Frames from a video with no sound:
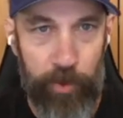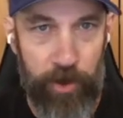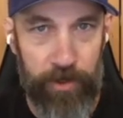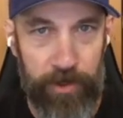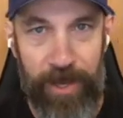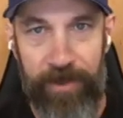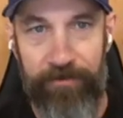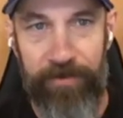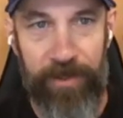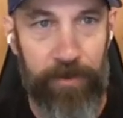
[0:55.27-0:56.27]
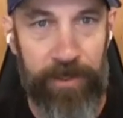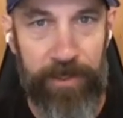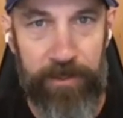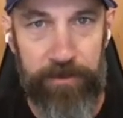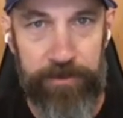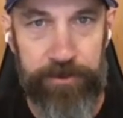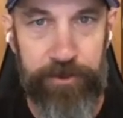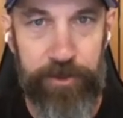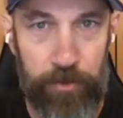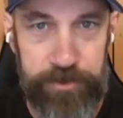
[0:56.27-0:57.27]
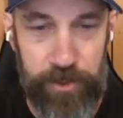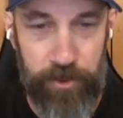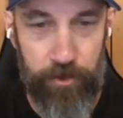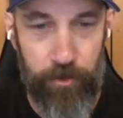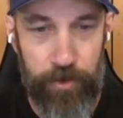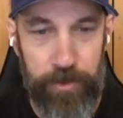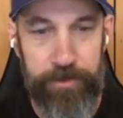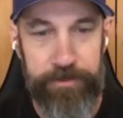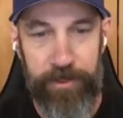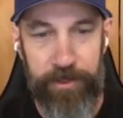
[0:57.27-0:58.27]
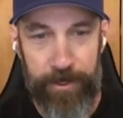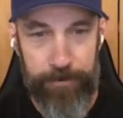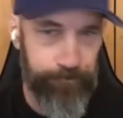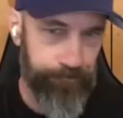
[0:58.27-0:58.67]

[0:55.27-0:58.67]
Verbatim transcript: We are live in the dojo today.